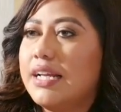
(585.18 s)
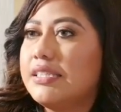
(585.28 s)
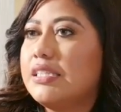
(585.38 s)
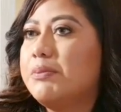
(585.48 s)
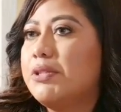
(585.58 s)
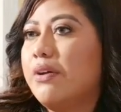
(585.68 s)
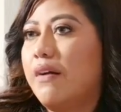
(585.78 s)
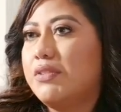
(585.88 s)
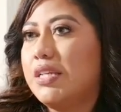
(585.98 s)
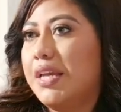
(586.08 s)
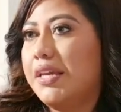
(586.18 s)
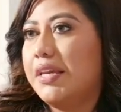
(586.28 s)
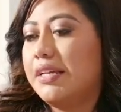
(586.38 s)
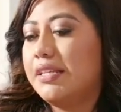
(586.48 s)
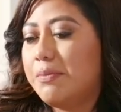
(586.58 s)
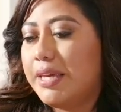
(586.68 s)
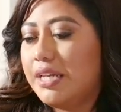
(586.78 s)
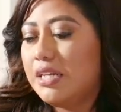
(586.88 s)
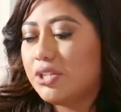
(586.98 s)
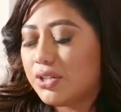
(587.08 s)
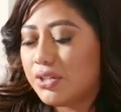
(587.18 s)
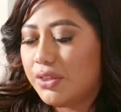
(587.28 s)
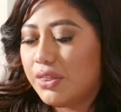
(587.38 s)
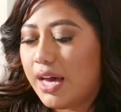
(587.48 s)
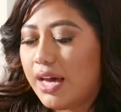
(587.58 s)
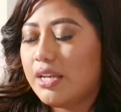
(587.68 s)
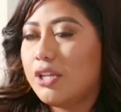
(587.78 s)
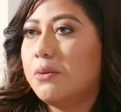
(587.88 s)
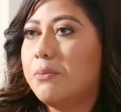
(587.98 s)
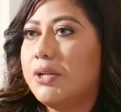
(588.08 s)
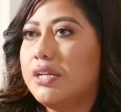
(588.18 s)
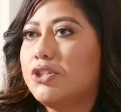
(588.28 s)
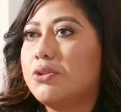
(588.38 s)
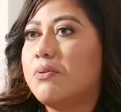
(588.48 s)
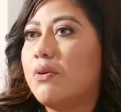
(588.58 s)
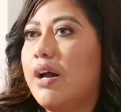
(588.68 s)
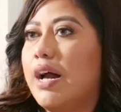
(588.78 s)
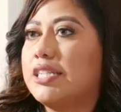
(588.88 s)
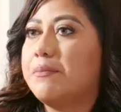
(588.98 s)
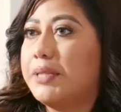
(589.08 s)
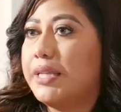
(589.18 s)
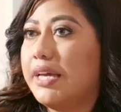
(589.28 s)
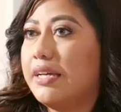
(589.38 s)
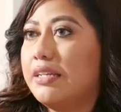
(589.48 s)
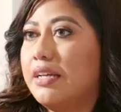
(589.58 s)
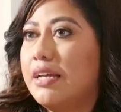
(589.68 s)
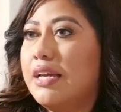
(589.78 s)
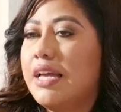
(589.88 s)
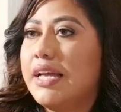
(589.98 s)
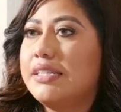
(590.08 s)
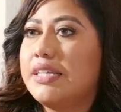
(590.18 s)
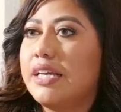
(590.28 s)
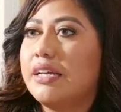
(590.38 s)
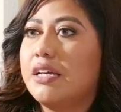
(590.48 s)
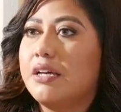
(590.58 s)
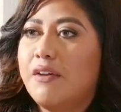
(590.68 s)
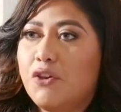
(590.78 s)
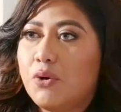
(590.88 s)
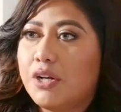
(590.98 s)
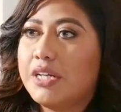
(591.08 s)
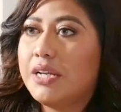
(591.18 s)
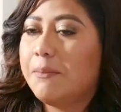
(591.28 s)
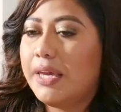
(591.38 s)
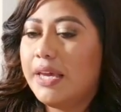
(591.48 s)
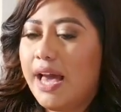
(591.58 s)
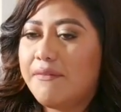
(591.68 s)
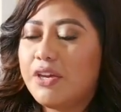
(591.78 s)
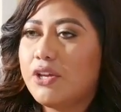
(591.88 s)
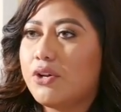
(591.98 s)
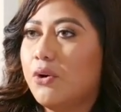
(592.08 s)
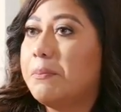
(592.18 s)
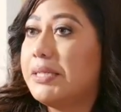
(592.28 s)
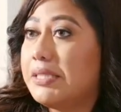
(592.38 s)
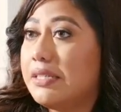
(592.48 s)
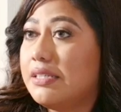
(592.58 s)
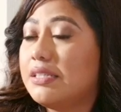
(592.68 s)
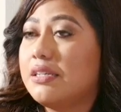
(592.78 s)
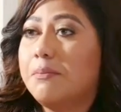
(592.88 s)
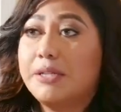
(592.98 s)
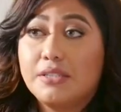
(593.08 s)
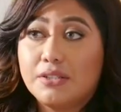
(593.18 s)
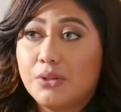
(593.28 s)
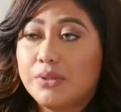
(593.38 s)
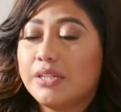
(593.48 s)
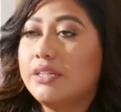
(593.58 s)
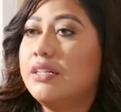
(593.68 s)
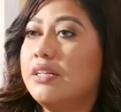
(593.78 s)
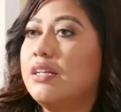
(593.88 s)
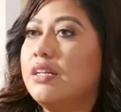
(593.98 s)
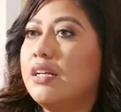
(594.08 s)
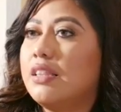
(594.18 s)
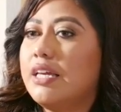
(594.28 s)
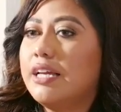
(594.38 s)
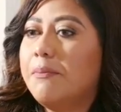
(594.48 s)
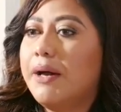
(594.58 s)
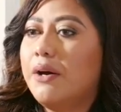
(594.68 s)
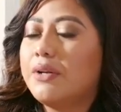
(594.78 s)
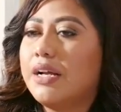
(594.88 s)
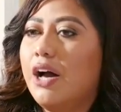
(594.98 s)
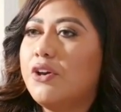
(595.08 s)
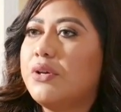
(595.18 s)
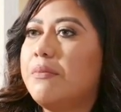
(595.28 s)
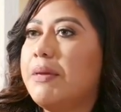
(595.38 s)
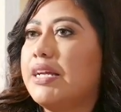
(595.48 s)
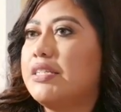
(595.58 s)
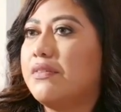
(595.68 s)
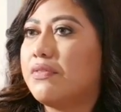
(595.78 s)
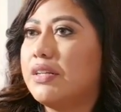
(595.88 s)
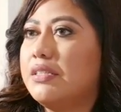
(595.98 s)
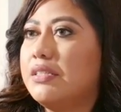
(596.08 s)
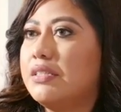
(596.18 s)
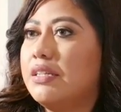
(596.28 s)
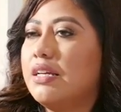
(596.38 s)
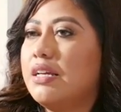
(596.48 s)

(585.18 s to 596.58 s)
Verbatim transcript: the next steps you have to take is making sure that you put it into a proactive plan. It's like, if you're going to be having your own business, a business owner, think about how you can make a difference.